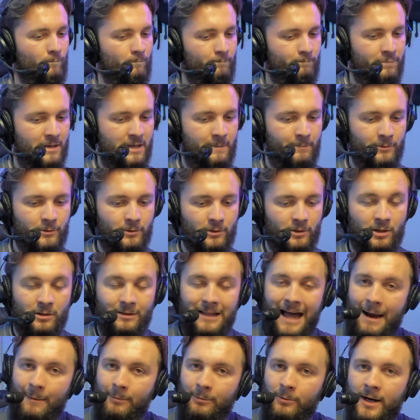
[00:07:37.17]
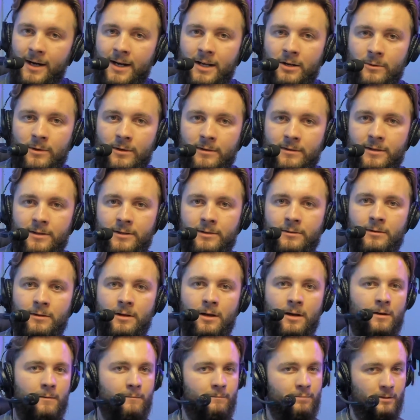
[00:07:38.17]
people collaborating with you,
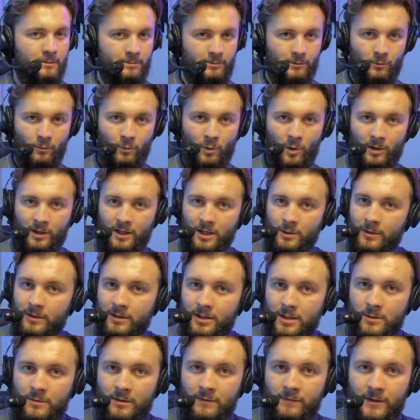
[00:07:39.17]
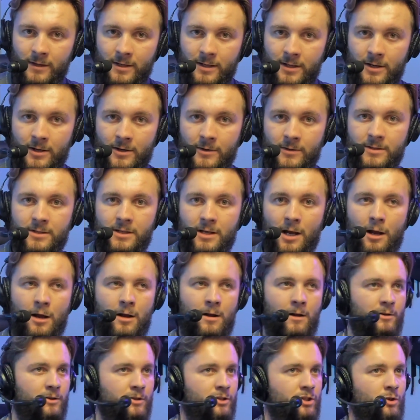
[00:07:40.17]
people working with you in videos,
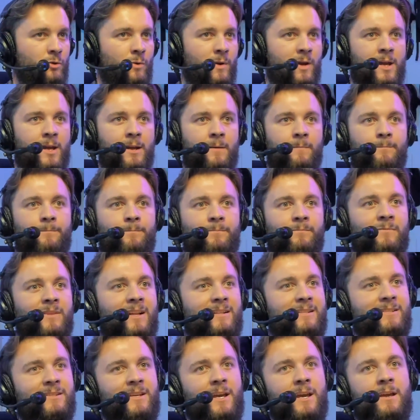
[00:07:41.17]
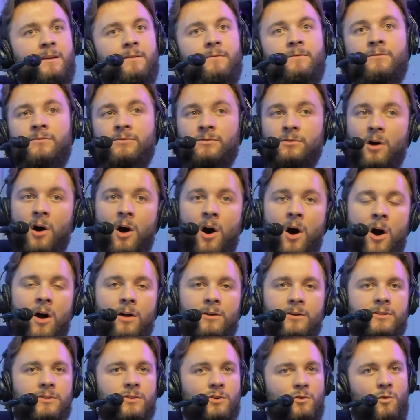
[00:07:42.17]
doing, let's say,
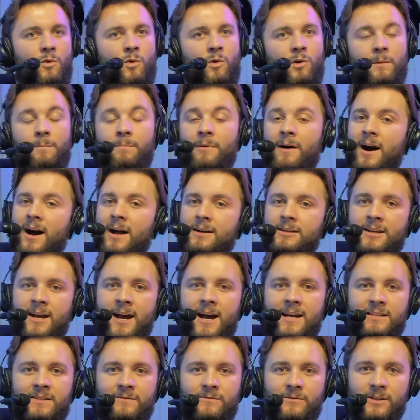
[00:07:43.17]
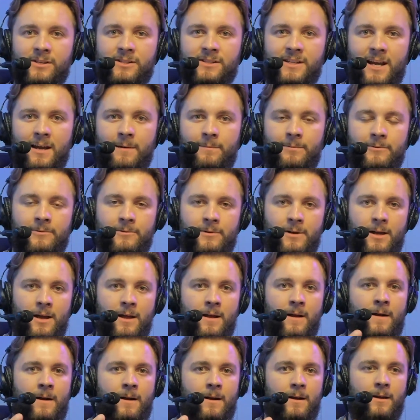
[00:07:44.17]
vlogs or a podcast, for example,
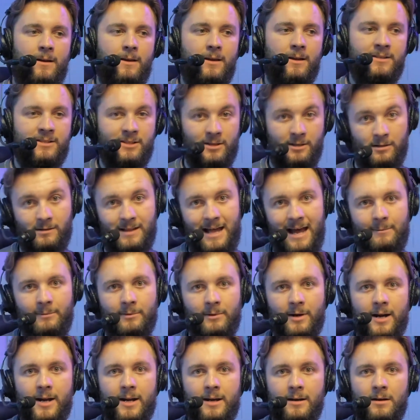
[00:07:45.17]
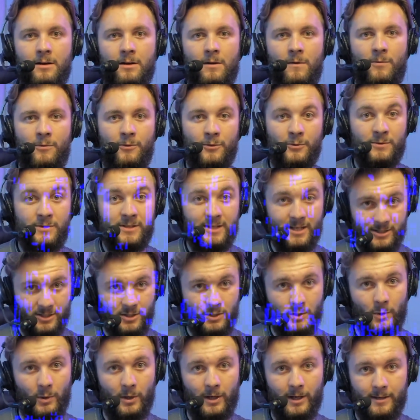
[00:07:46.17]
is to collaborate through
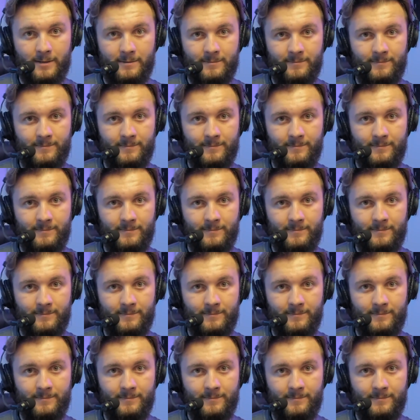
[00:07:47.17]
Discord.